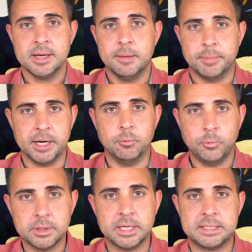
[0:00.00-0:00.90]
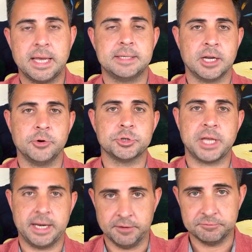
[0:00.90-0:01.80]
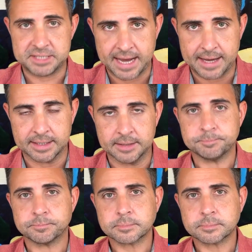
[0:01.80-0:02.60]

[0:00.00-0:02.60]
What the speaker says: but it really takes an understanding of data